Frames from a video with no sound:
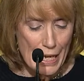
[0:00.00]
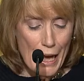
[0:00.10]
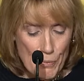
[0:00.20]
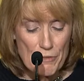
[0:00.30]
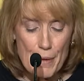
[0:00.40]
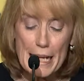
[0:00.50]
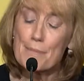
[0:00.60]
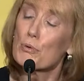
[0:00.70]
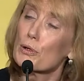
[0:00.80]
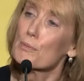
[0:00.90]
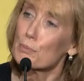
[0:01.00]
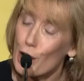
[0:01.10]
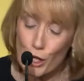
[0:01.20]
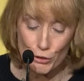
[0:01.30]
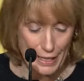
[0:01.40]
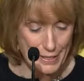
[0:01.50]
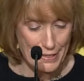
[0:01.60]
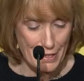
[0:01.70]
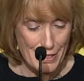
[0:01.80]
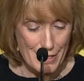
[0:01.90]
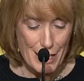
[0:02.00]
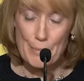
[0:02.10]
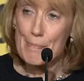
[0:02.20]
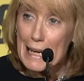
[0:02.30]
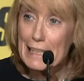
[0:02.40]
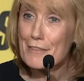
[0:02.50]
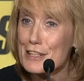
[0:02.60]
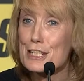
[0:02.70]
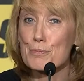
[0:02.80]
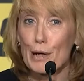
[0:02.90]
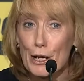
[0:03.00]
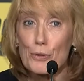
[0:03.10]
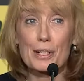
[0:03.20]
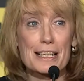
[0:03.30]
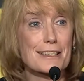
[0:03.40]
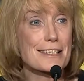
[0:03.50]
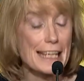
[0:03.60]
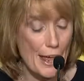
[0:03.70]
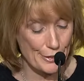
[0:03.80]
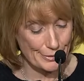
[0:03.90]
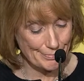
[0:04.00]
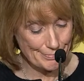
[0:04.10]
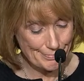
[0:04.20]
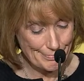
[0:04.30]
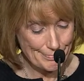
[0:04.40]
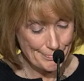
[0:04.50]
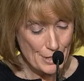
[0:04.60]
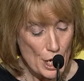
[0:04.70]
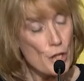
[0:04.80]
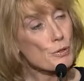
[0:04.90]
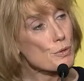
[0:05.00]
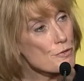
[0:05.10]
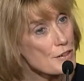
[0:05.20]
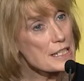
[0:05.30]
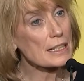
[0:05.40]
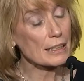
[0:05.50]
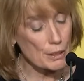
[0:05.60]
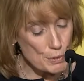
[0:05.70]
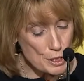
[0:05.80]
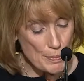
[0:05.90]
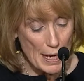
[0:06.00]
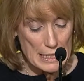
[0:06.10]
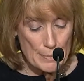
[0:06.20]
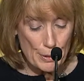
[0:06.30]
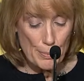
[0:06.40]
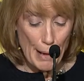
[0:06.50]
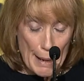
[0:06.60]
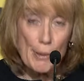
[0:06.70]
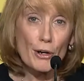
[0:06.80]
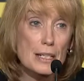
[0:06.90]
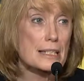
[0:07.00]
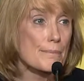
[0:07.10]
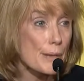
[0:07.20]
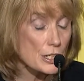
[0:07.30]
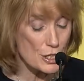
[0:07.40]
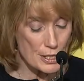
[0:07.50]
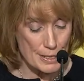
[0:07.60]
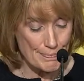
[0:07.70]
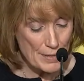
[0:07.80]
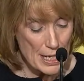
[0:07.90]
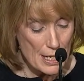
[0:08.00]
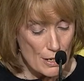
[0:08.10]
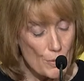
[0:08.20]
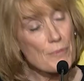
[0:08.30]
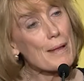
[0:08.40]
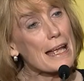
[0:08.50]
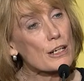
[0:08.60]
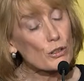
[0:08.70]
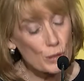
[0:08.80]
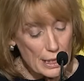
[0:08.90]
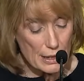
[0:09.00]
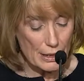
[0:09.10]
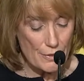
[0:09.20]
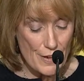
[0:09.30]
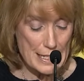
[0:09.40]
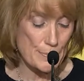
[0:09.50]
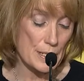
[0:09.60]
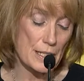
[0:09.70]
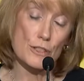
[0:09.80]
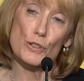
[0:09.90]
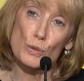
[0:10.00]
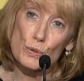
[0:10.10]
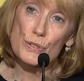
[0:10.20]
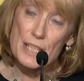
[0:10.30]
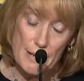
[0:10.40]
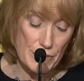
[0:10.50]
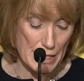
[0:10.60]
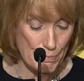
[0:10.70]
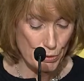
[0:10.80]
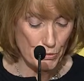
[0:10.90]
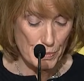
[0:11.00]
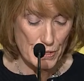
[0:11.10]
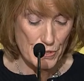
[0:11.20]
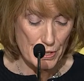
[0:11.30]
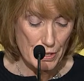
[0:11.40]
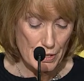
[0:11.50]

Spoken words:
And we've made important progress on many of these priorities together. Through fiscally responsible bipartisan budgets, we've made critical investments in school safety improvements,